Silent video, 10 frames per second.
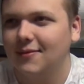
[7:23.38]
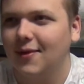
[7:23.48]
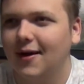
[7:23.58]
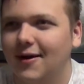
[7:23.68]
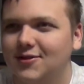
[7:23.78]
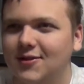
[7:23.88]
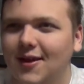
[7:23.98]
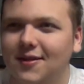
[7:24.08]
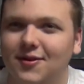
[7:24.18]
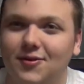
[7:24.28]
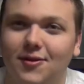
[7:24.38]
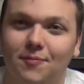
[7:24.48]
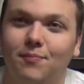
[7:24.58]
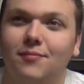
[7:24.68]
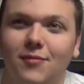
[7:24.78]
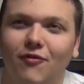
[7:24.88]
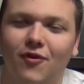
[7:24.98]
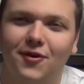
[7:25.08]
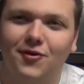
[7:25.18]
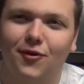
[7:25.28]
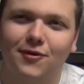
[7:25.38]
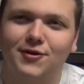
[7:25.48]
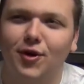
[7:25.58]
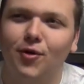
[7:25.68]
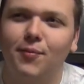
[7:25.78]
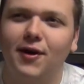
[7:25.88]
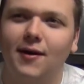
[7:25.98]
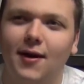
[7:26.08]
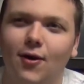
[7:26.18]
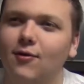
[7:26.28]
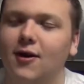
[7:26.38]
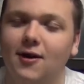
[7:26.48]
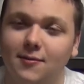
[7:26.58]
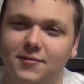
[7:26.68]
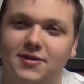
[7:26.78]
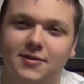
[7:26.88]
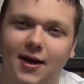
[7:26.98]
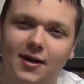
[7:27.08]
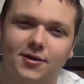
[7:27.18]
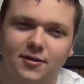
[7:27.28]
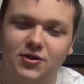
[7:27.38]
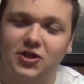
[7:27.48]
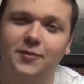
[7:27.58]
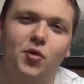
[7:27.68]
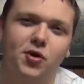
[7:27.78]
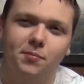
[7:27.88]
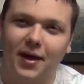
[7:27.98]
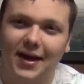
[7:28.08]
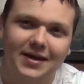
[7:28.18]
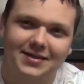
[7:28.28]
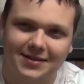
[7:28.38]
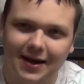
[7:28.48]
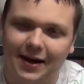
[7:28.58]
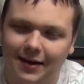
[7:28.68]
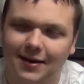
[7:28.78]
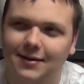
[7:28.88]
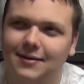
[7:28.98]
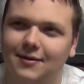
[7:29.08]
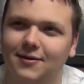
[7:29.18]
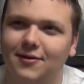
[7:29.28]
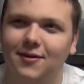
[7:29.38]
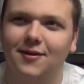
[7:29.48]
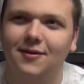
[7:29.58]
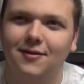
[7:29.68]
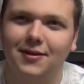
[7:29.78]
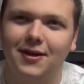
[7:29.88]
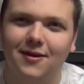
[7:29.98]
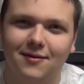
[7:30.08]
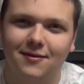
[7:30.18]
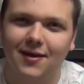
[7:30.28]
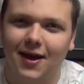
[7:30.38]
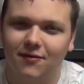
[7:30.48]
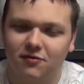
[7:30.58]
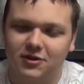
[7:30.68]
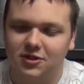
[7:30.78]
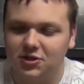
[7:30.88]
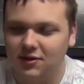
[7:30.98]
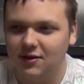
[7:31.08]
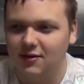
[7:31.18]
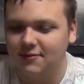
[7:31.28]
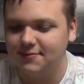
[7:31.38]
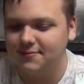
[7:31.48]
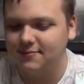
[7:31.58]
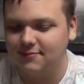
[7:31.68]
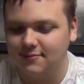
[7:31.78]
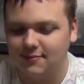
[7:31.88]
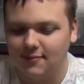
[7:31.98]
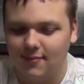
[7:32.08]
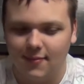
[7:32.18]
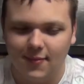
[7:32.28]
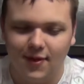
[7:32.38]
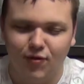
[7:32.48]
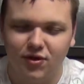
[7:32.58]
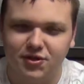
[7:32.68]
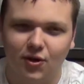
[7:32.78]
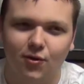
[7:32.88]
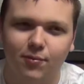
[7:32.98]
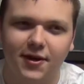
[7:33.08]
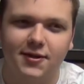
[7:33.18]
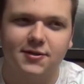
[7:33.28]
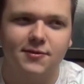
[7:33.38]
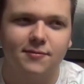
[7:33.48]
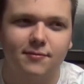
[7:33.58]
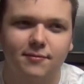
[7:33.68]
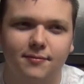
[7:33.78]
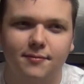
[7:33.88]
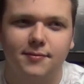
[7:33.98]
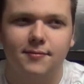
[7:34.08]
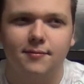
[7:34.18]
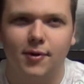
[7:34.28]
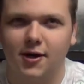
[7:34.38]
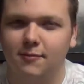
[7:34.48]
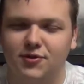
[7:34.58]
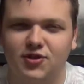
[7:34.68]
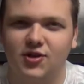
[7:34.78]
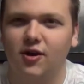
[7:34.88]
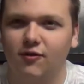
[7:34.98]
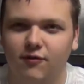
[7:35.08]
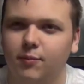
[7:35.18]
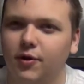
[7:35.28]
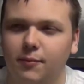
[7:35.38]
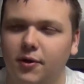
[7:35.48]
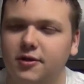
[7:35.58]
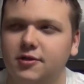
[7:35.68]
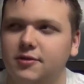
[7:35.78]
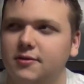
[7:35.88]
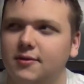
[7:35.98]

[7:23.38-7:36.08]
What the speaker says: So then the front doors open and out comes Dr. Seymour Bagstock, the head physician here. He runs the whole place. By himself, pretty much.